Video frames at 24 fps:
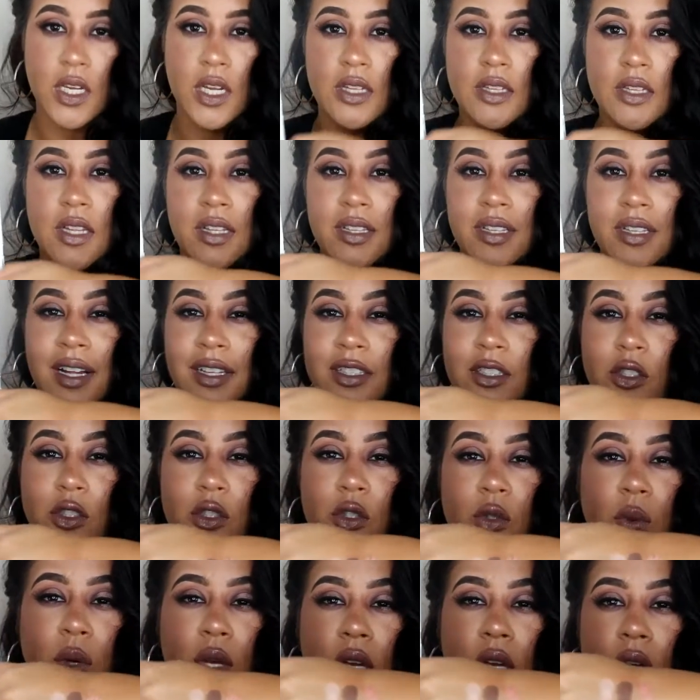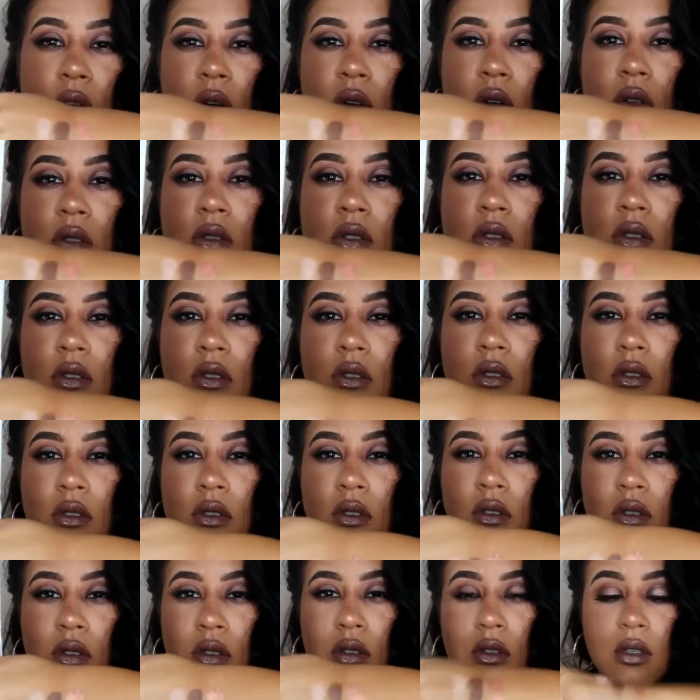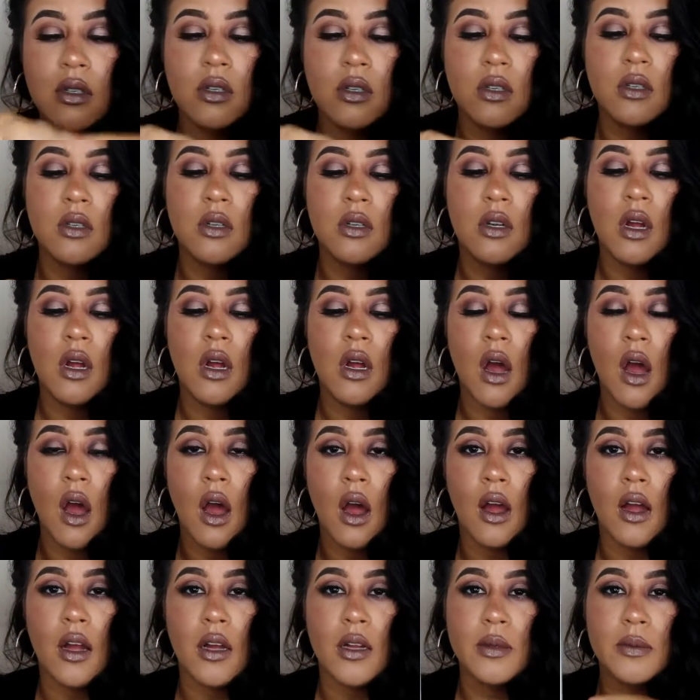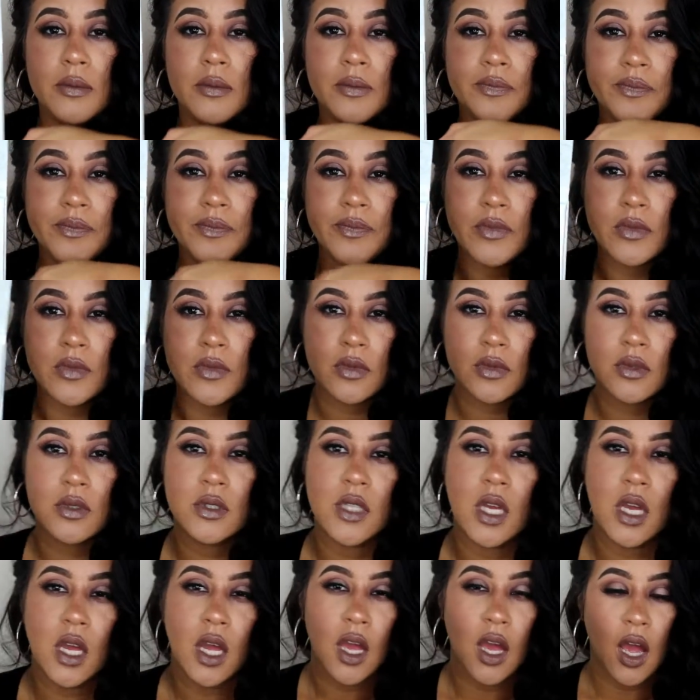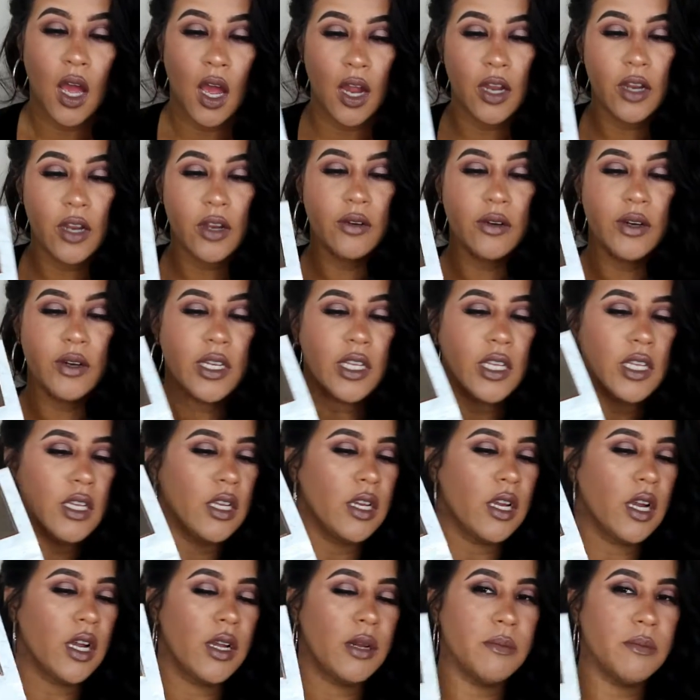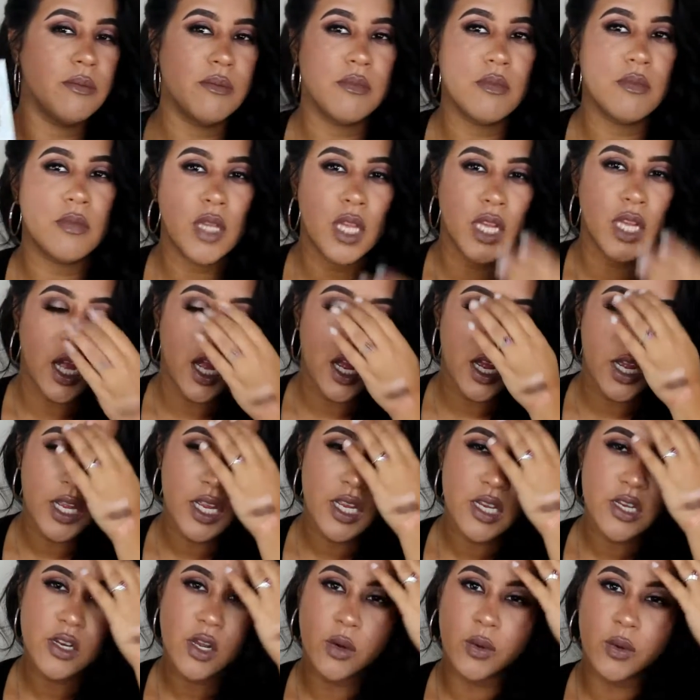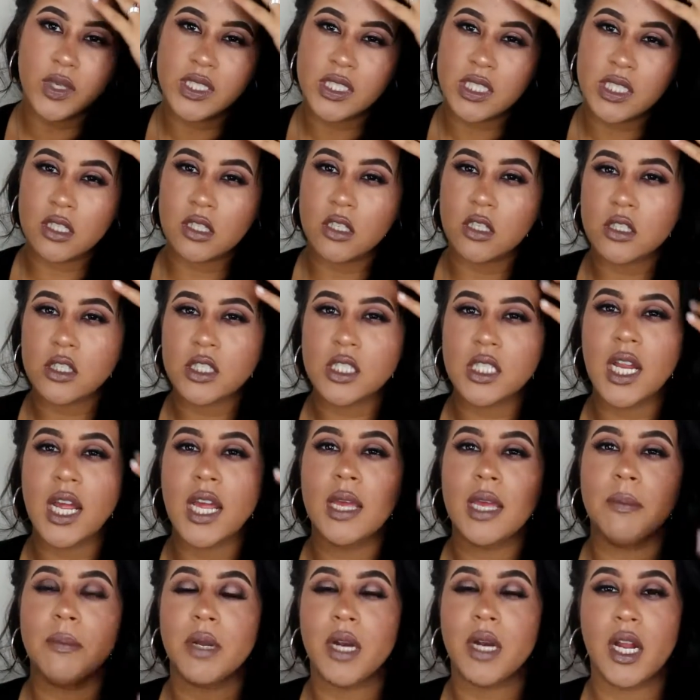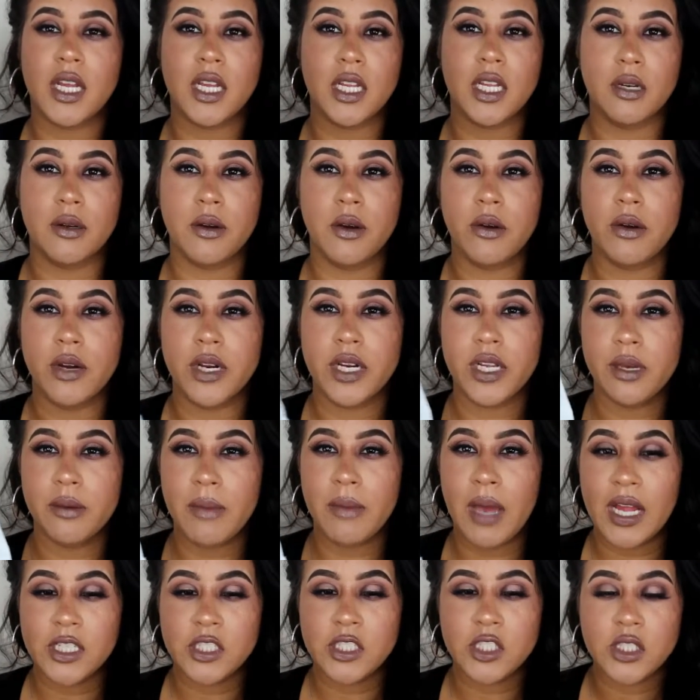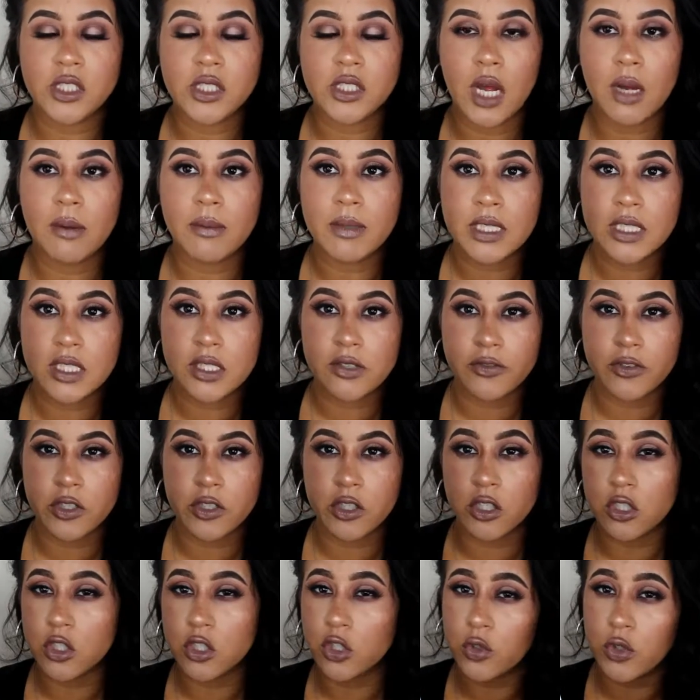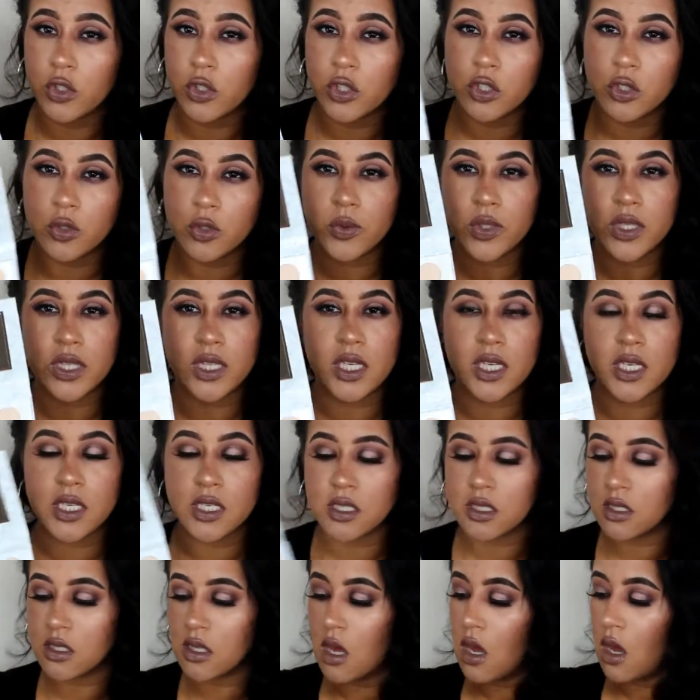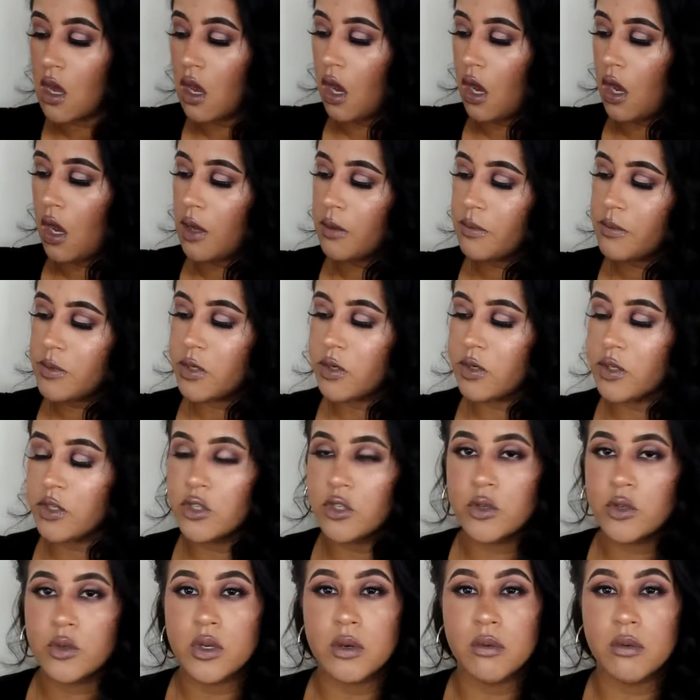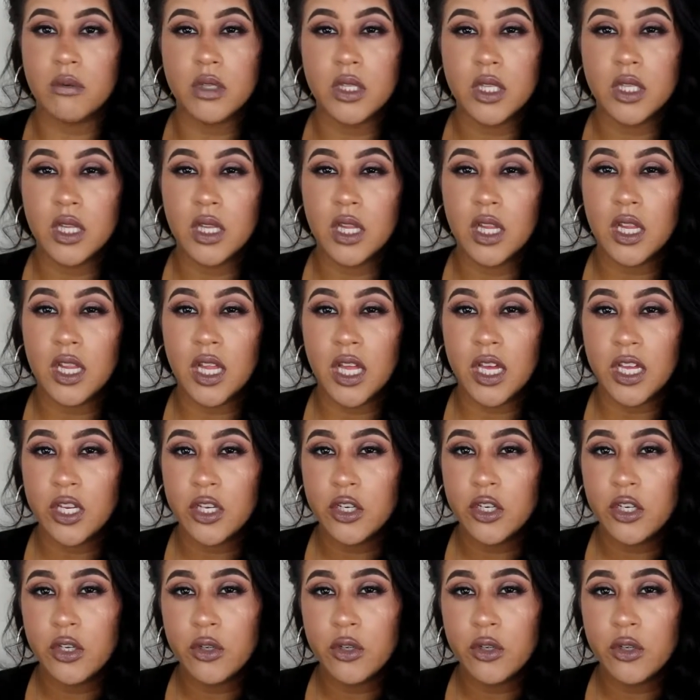And then that's twinkled. I already, like, I know I did a look today, but I can already imagine how many different looks you can do with this. You can do completely like